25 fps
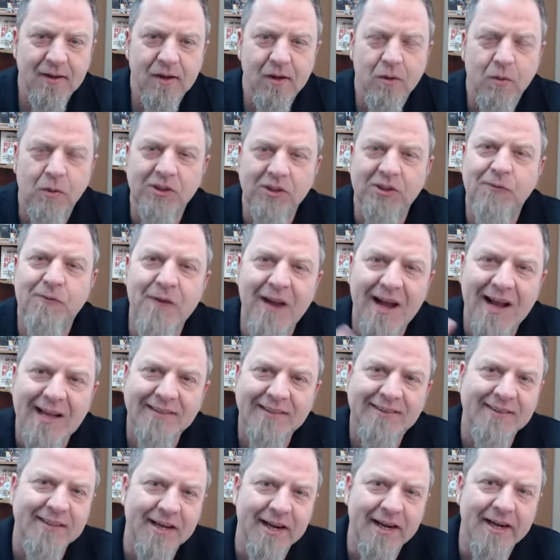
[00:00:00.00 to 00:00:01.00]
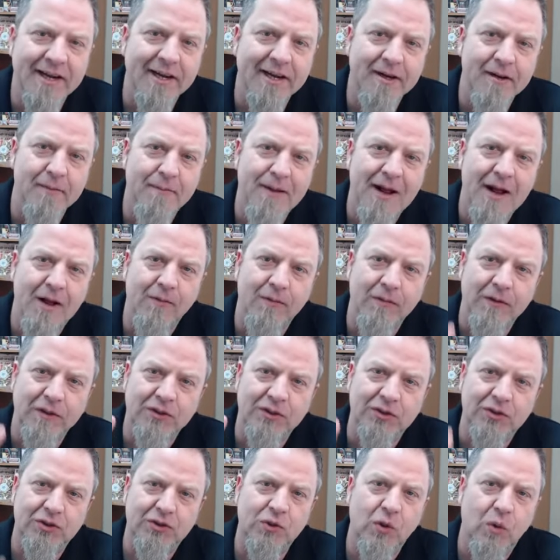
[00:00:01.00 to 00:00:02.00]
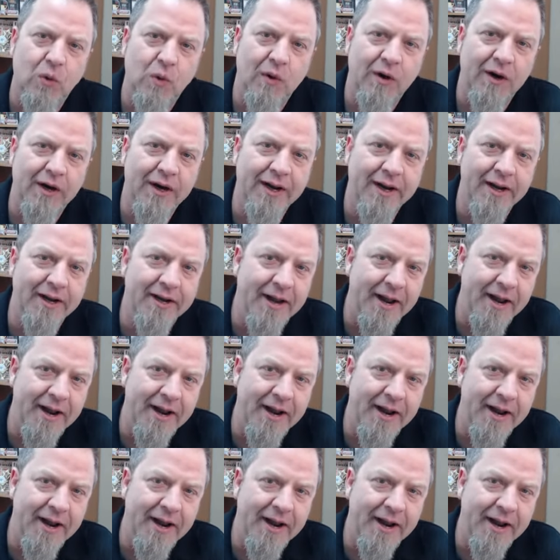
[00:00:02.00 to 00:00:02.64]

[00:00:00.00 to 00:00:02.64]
What's fascinating about this story and,